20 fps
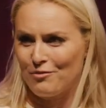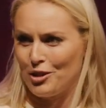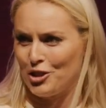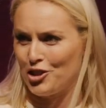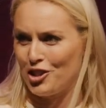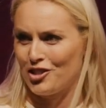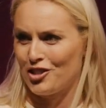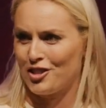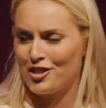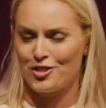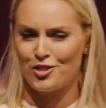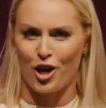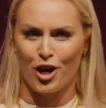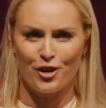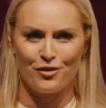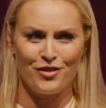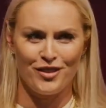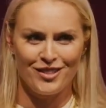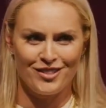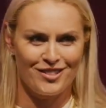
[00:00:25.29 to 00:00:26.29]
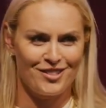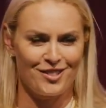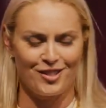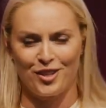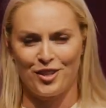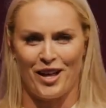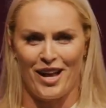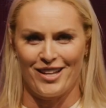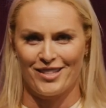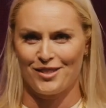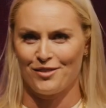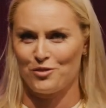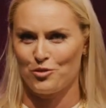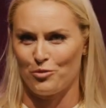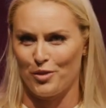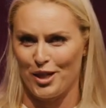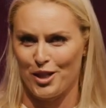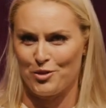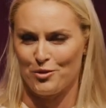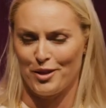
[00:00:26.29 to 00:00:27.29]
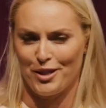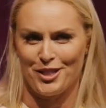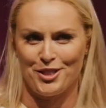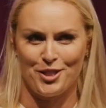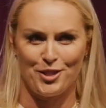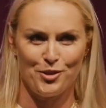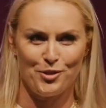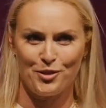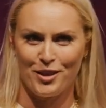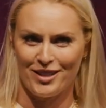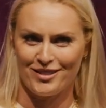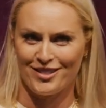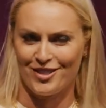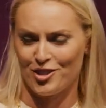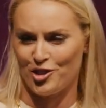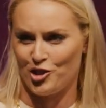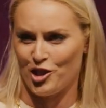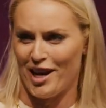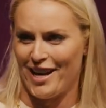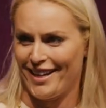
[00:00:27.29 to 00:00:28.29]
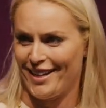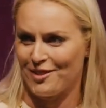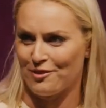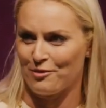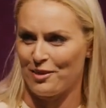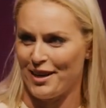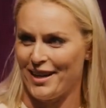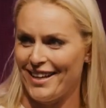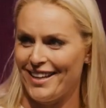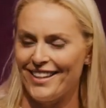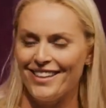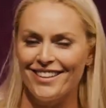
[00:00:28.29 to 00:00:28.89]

We should just start this. The class of 2022 gets a giant ring.